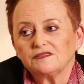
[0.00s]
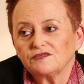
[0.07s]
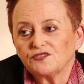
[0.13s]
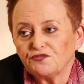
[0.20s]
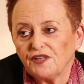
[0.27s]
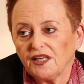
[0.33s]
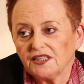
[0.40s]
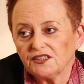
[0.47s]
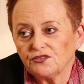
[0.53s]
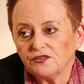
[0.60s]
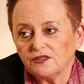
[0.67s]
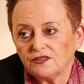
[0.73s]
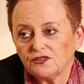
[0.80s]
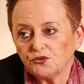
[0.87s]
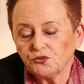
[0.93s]
flight
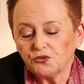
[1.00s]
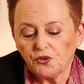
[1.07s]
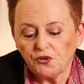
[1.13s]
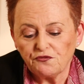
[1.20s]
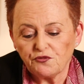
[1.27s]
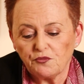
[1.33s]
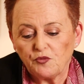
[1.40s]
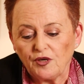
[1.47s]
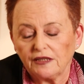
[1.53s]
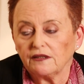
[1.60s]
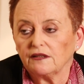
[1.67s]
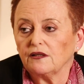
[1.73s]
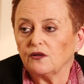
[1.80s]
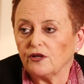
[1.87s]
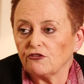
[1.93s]
to go from one
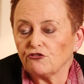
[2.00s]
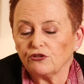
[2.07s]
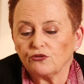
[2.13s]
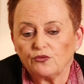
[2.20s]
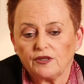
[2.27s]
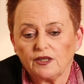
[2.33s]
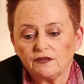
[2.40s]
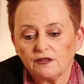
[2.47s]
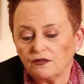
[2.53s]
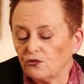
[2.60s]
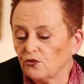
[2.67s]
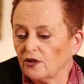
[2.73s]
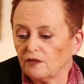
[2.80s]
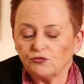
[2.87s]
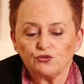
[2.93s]
location to another. You
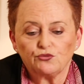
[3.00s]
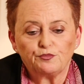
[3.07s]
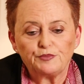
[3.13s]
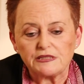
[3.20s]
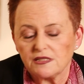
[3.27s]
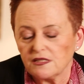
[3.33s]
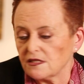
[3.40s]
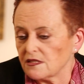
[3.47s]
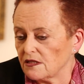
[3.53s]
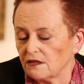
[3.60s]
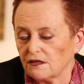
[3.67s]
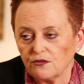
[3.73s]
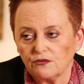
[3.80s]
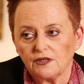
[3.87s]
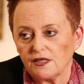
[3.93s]
come to do business in
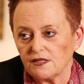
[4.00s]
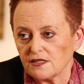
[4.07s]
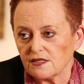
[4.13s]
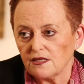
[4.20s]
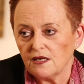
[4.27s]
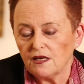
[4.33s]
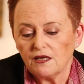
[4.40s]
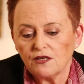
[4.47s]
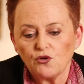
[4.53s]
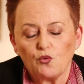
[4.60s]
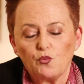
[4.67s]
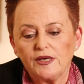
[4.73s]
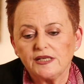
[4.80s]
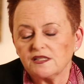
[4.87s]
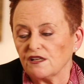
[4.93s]
2 days. You're
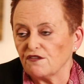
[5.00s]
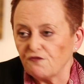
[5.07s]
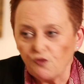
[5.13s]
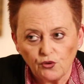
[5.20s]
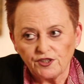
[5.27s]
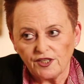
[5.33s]
wasting 4